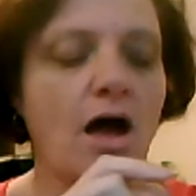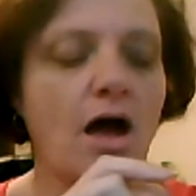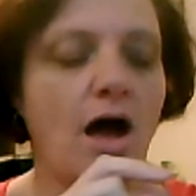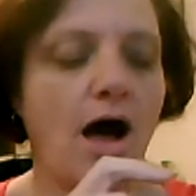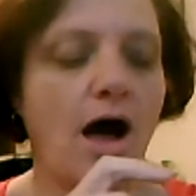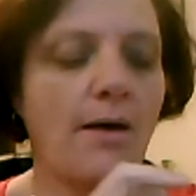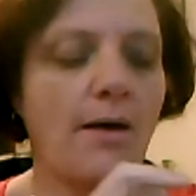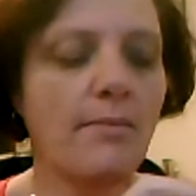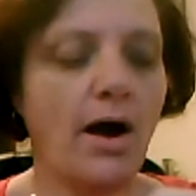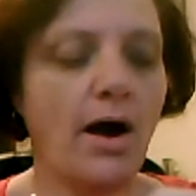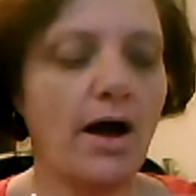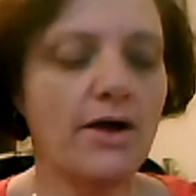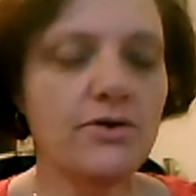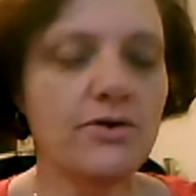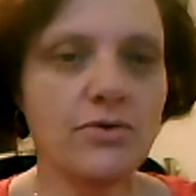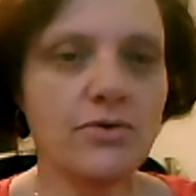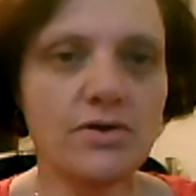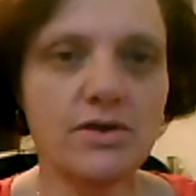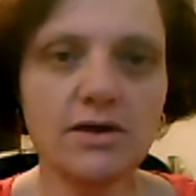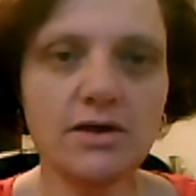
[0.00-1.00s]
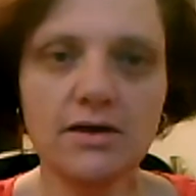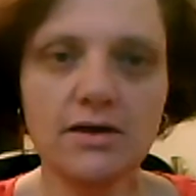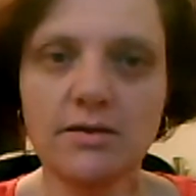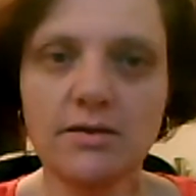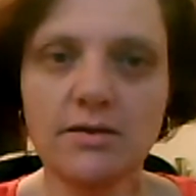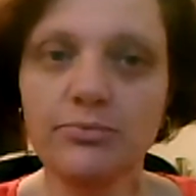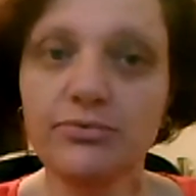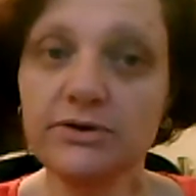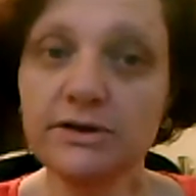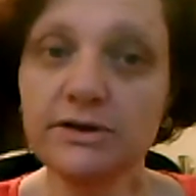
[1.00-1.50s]
I used
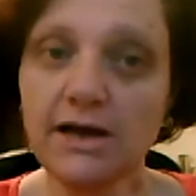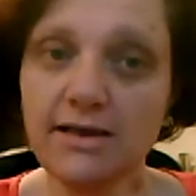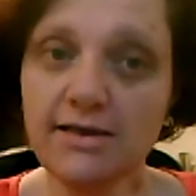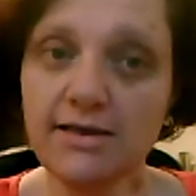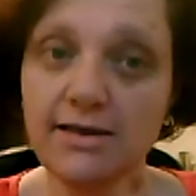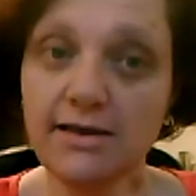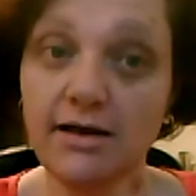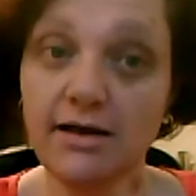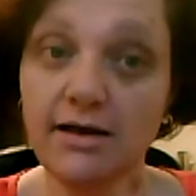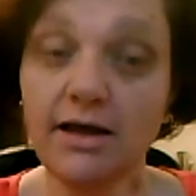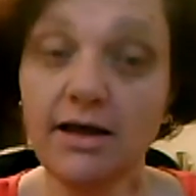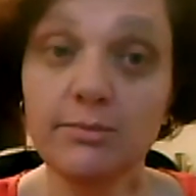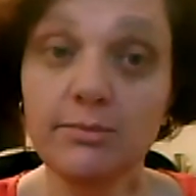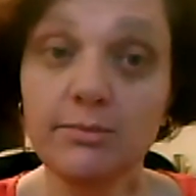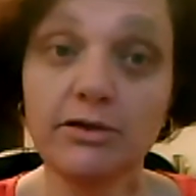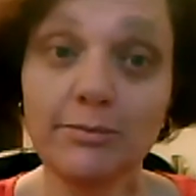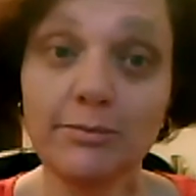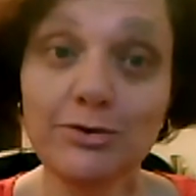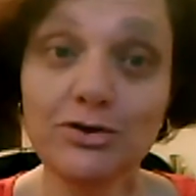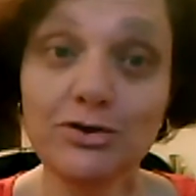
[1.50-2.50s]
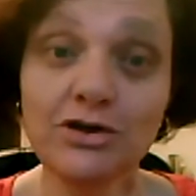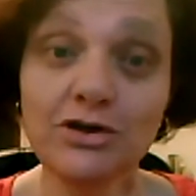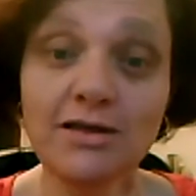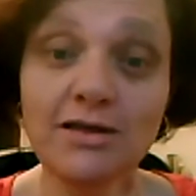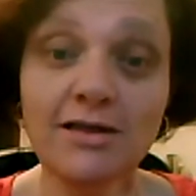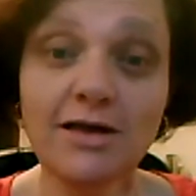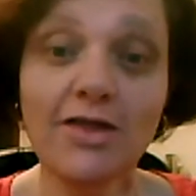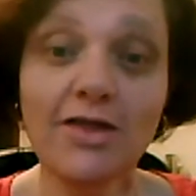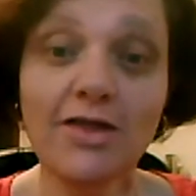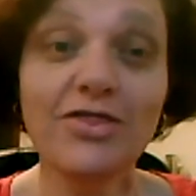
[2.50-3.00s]
to print and sell edible
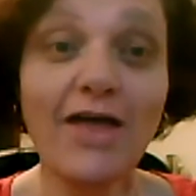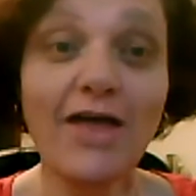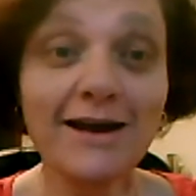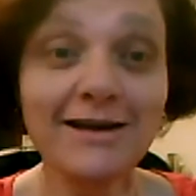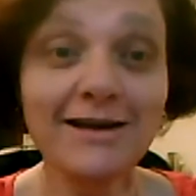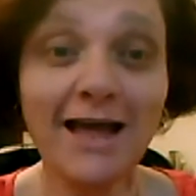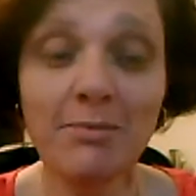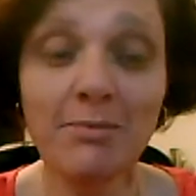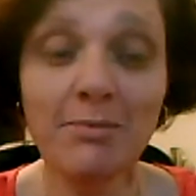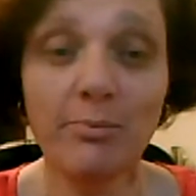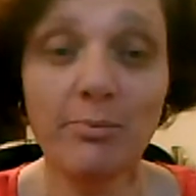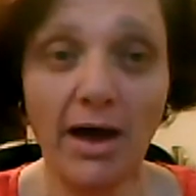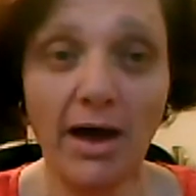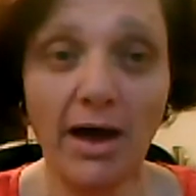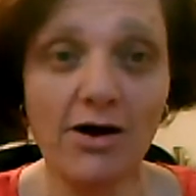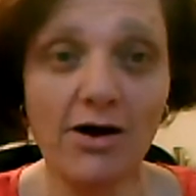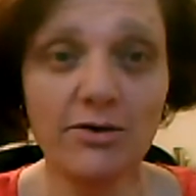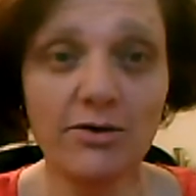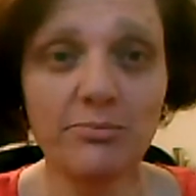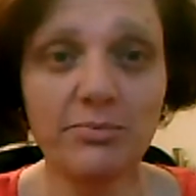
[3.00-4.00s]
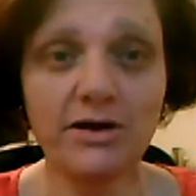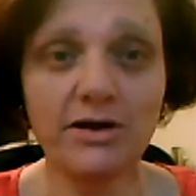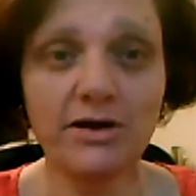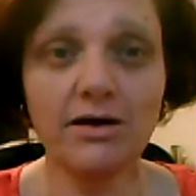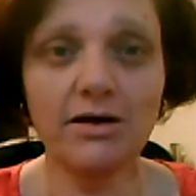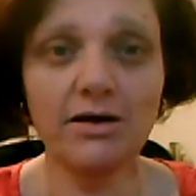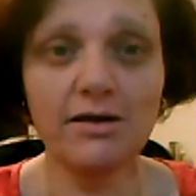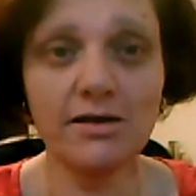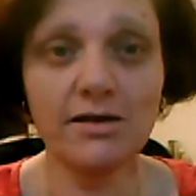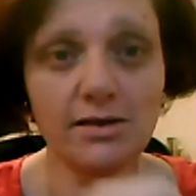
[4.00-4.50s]
images. That came about
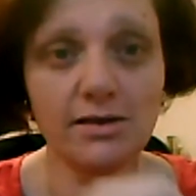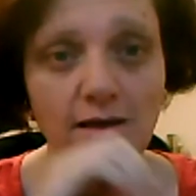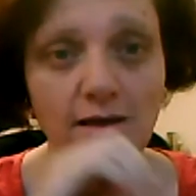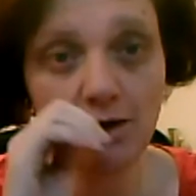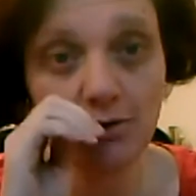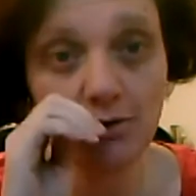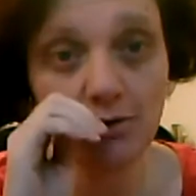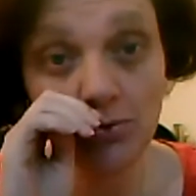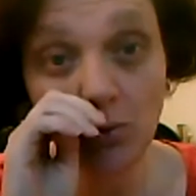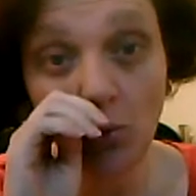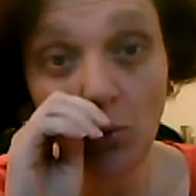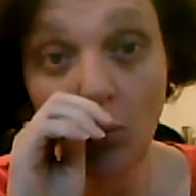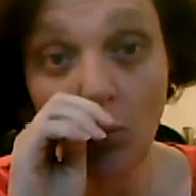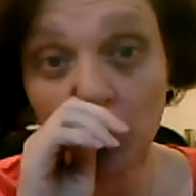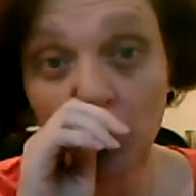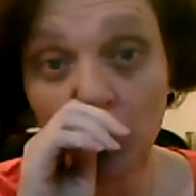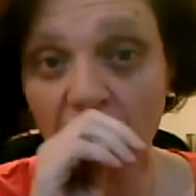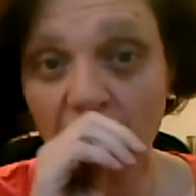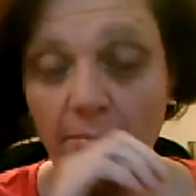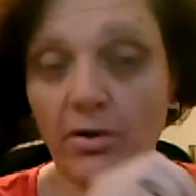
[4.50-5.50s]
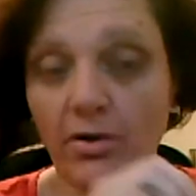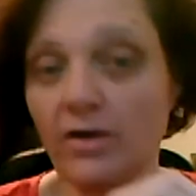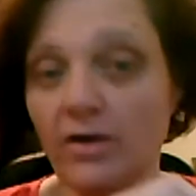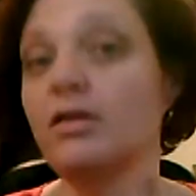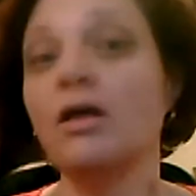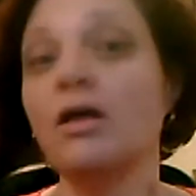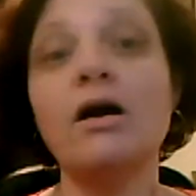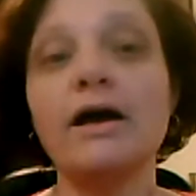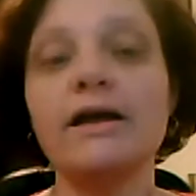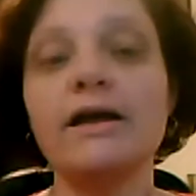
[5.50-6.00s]
because I used to order them
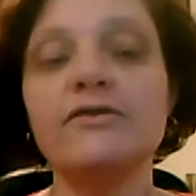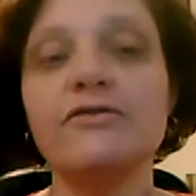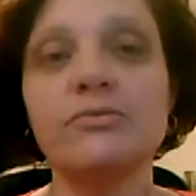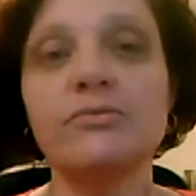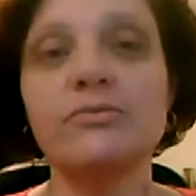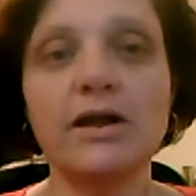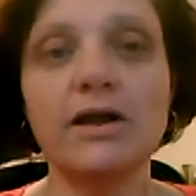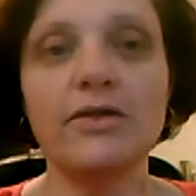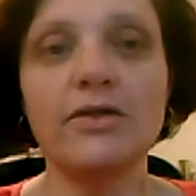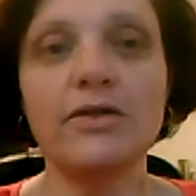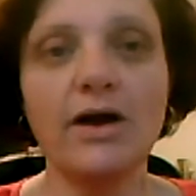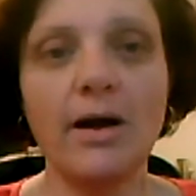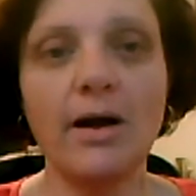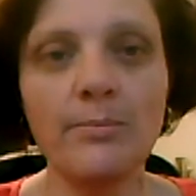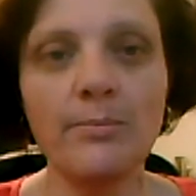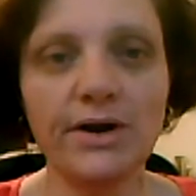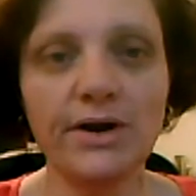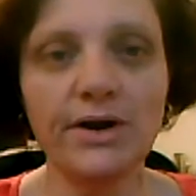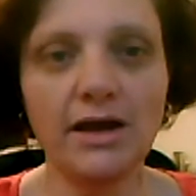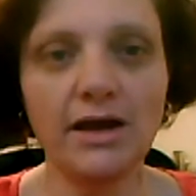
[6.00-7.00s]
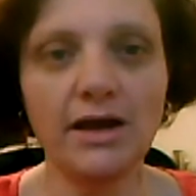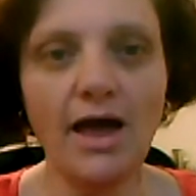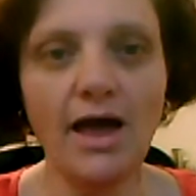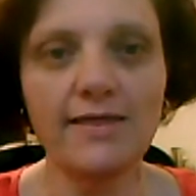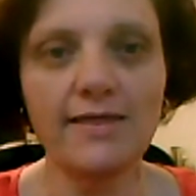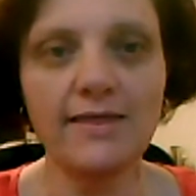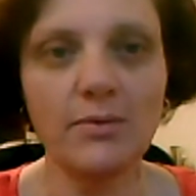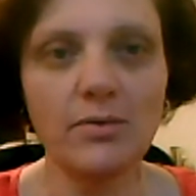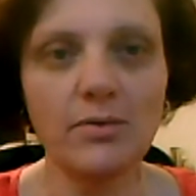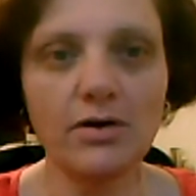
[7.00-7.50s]
online from another company,
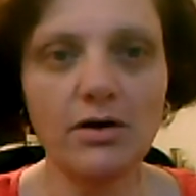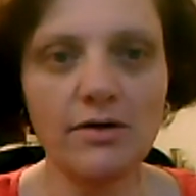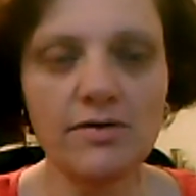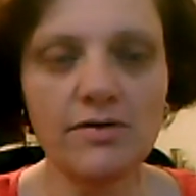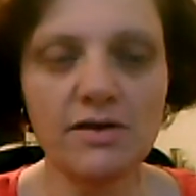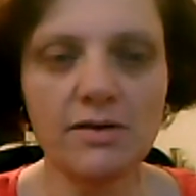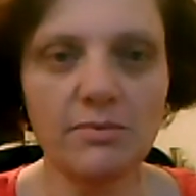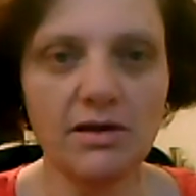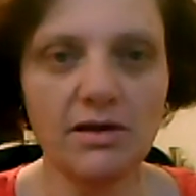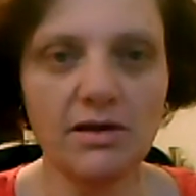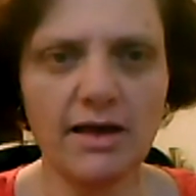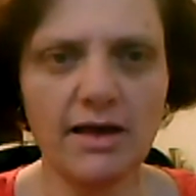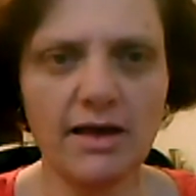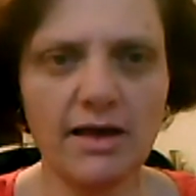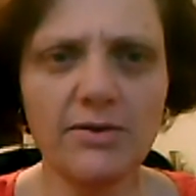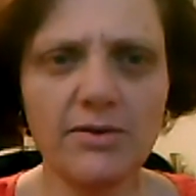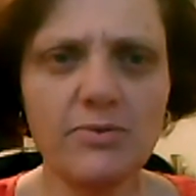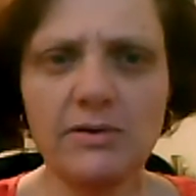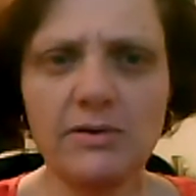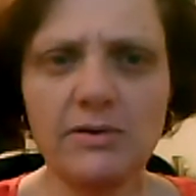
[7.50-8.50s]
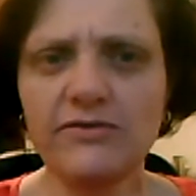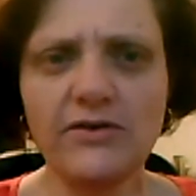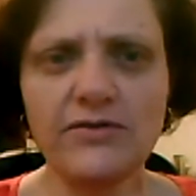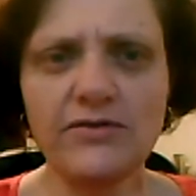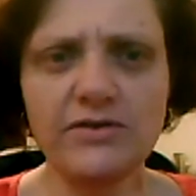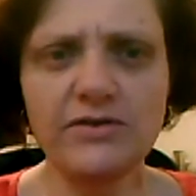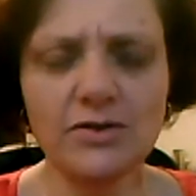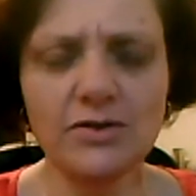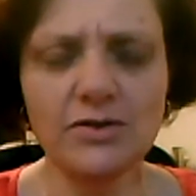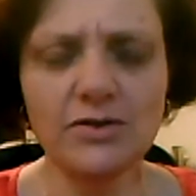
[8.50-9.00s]
and they were costing me like between
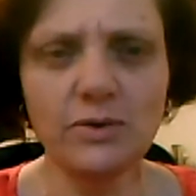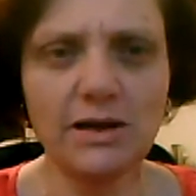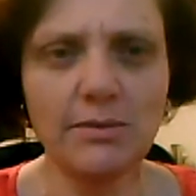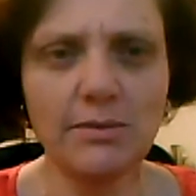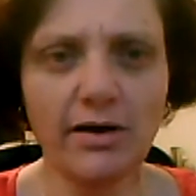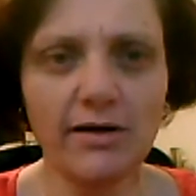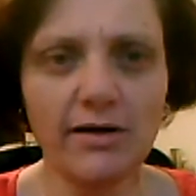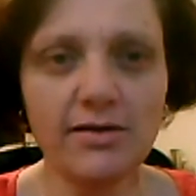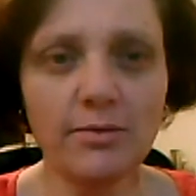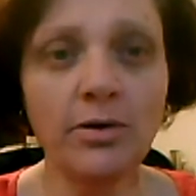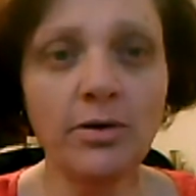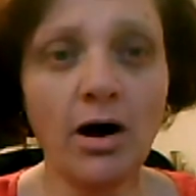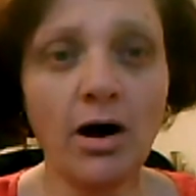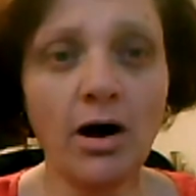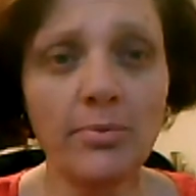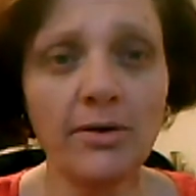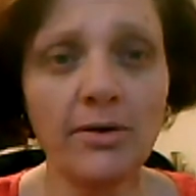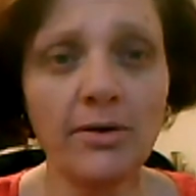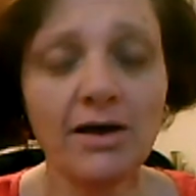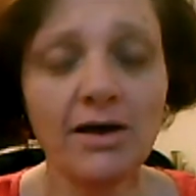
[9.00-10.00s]
50 and 20 bucks a pop.